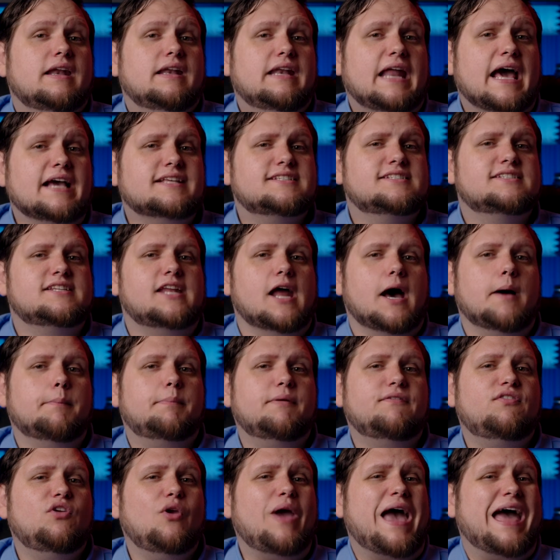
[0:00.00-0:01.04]
Next up,
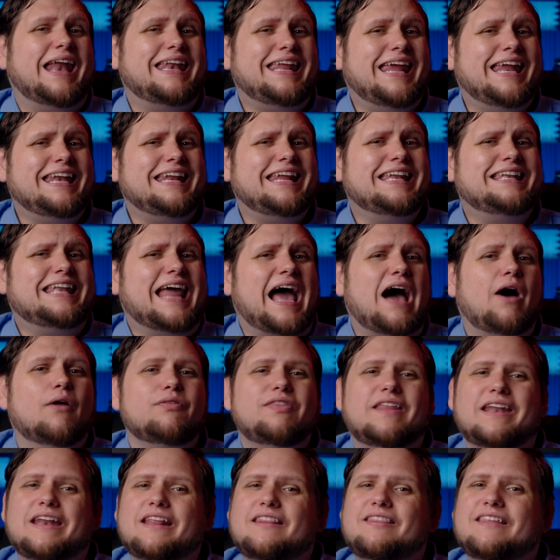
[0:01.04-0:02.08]
if you had any
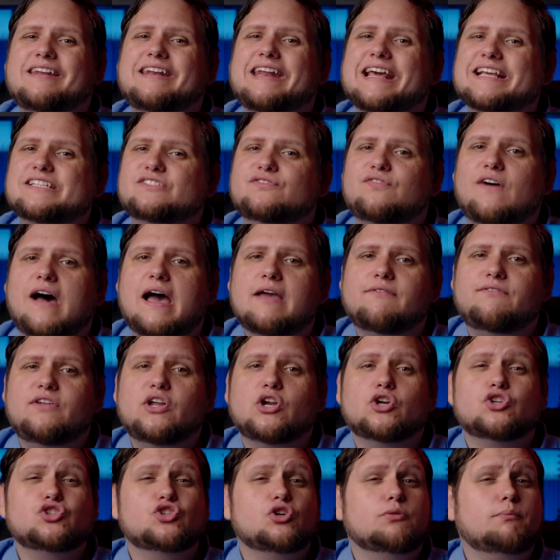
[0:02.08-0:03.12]
doubt that in the next 5
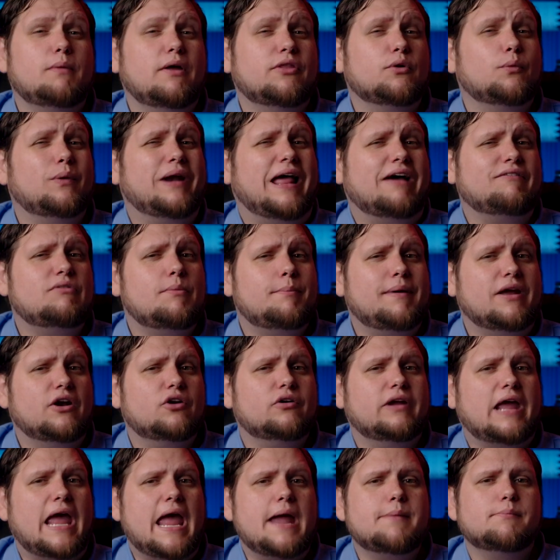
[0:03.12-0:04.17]
years your mother would have a better
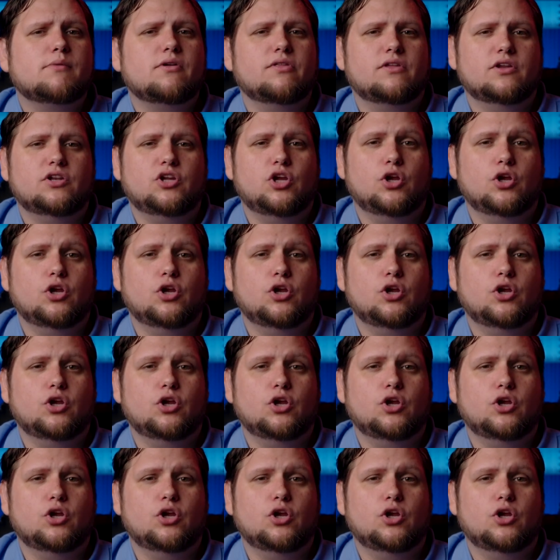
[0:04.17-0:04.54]
camera than